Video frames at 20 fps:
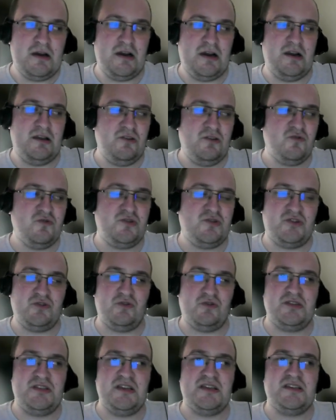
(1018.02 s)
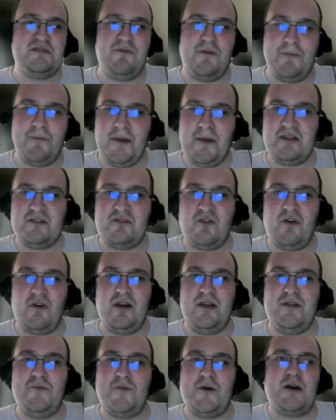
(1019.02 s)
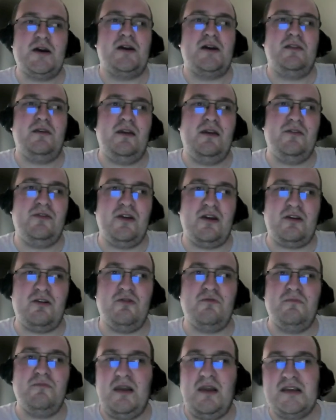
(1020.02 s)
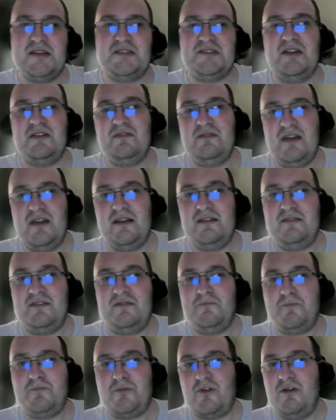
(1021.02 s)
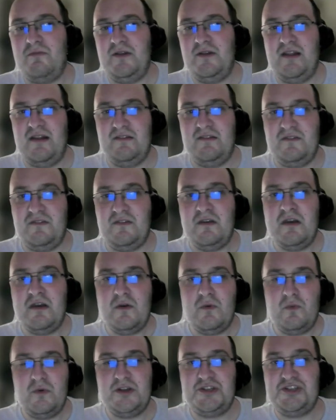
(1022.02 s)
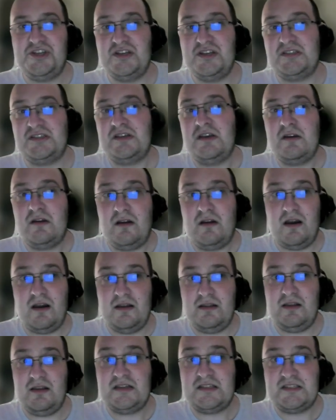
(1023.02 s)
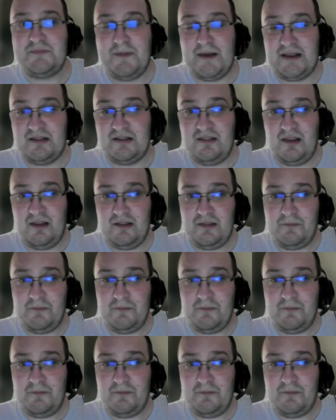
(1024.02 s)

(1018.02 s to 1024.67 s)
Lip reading: news sources for Bitcoin, while Ethereum isn't that prominent, which is kind of expected.